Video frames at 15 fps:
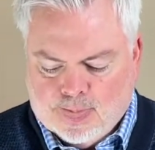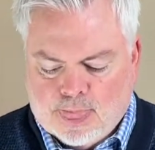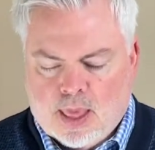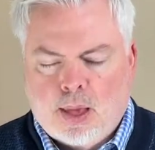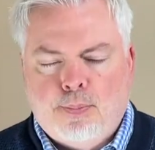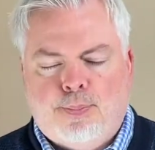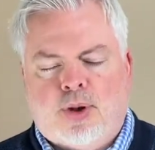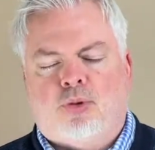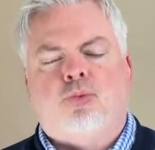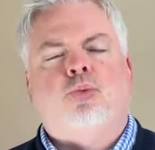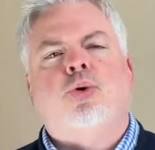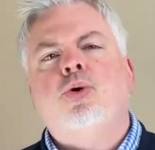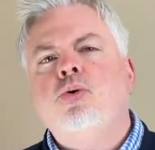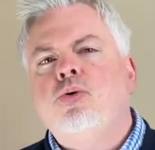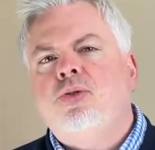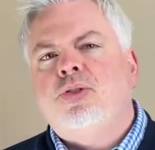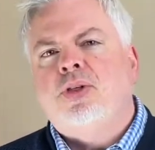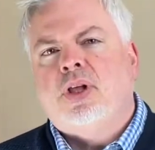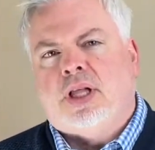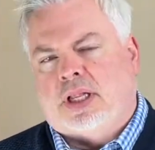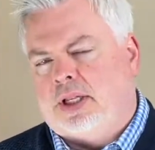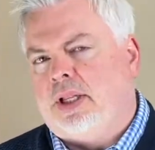But Ruth
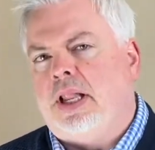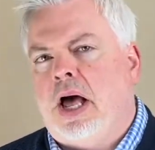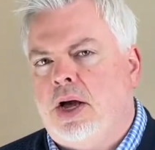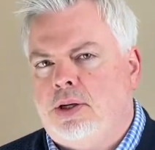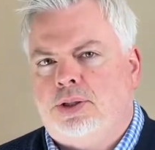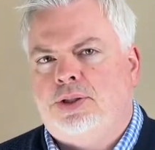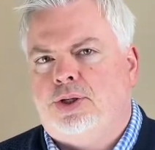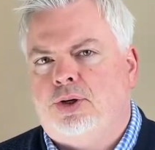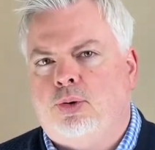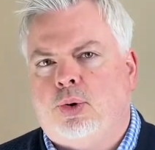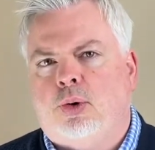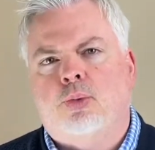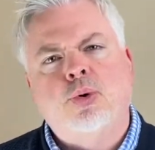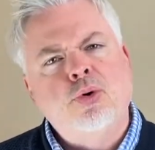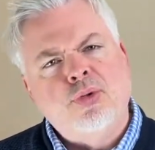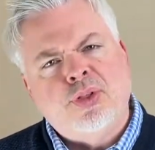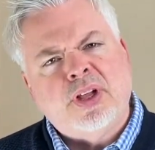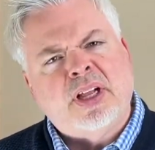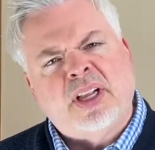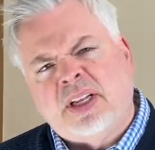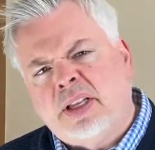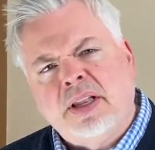clung to her. Ruth
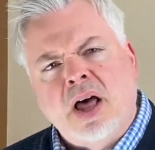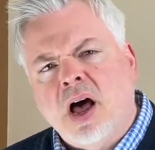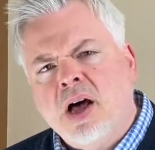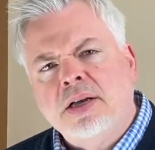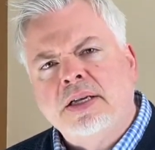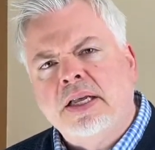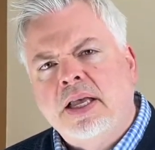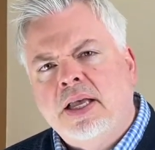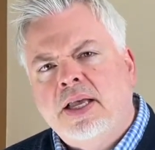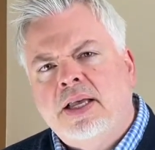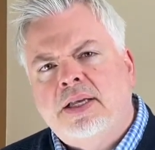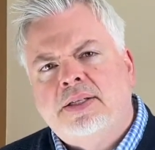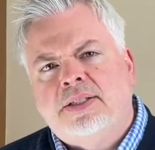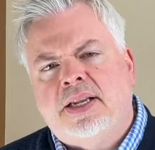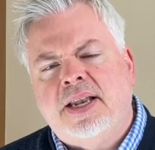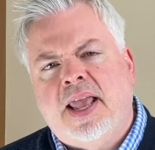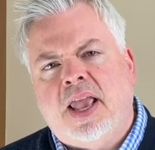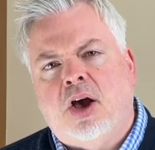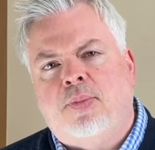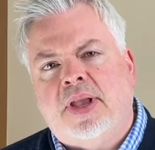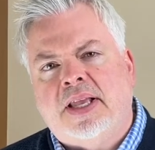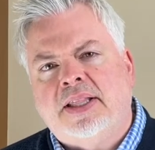clung to
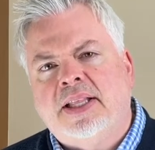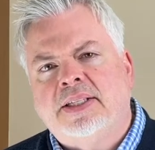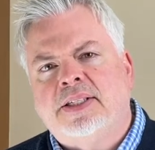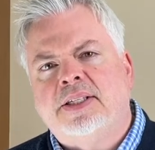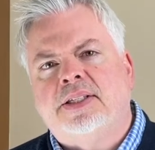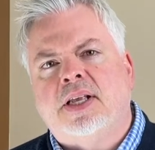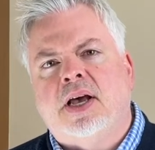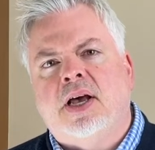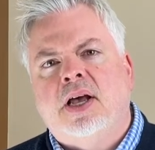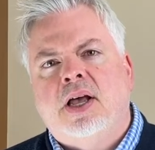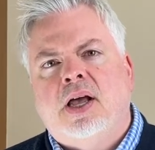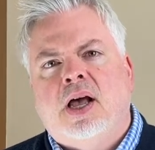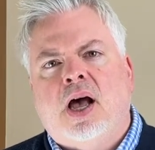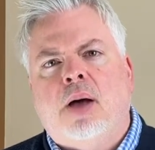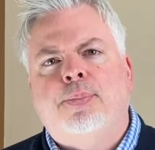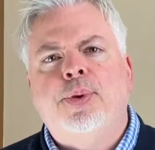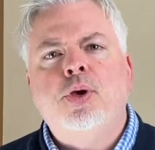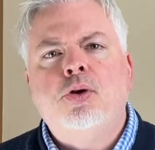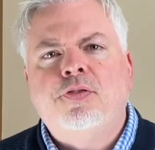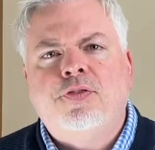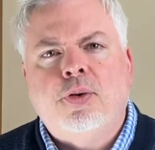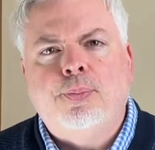Naomi. And this is a
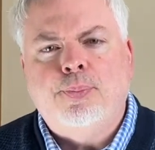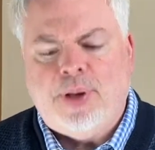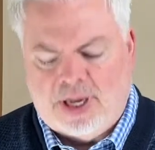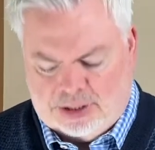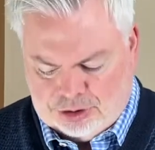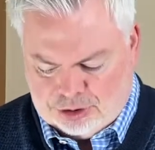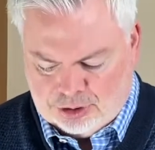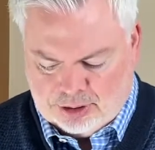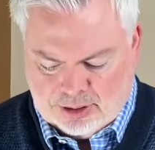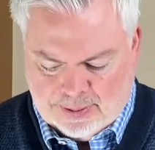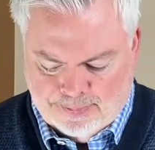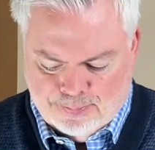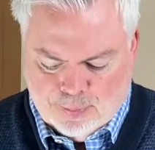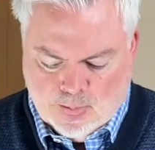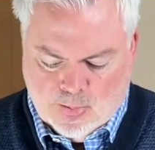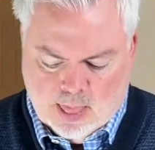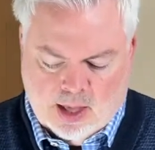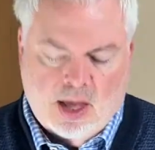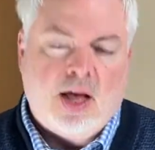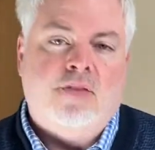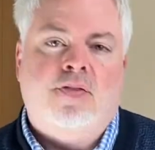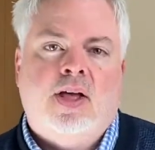beautiful picture
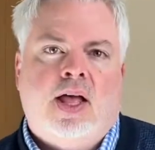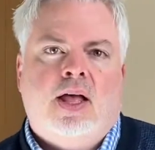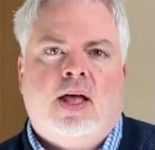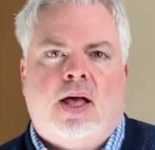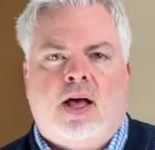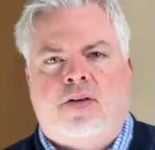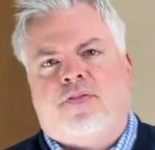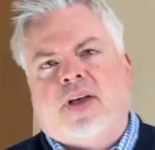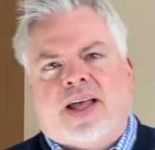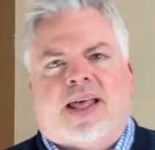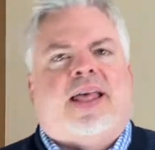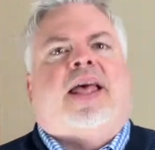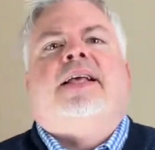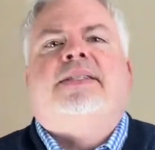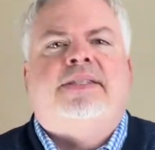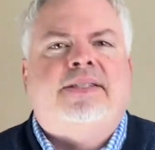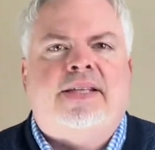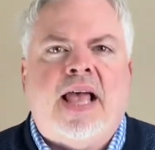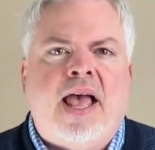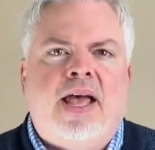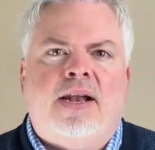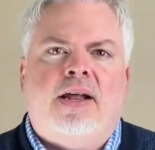of
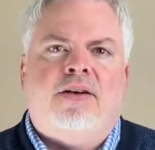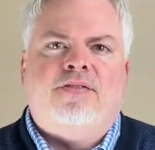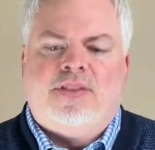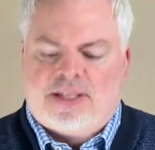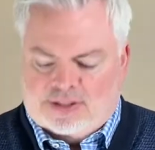chesed, of this